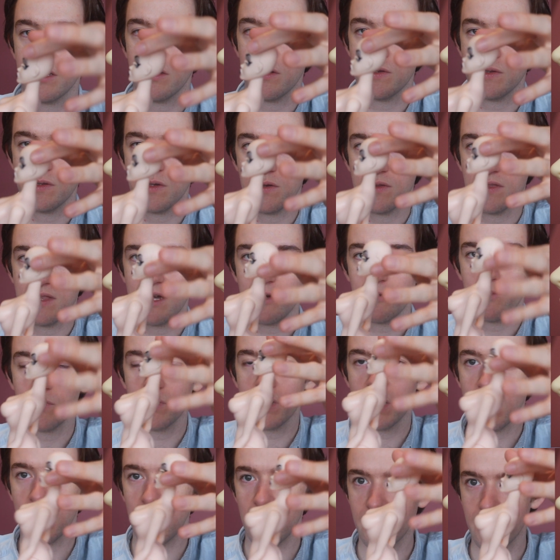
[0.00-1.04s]
goes on, that will
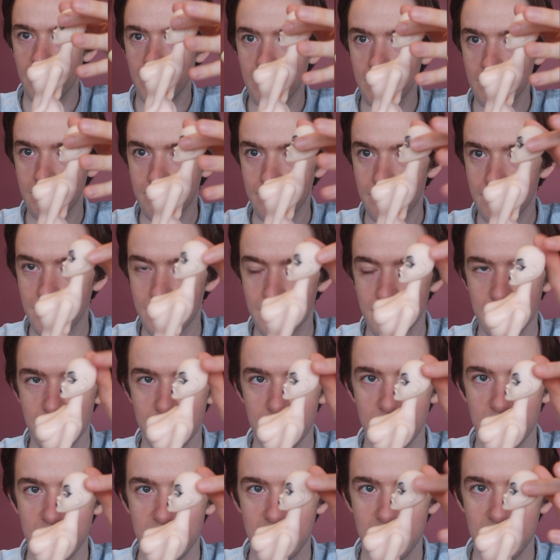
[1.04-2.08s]
cover
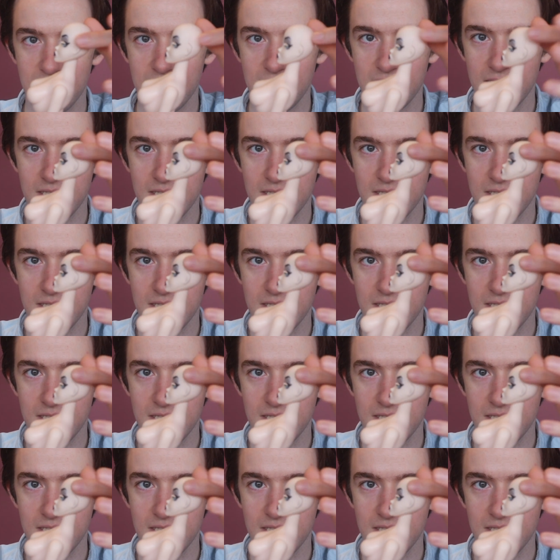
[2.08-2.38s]
the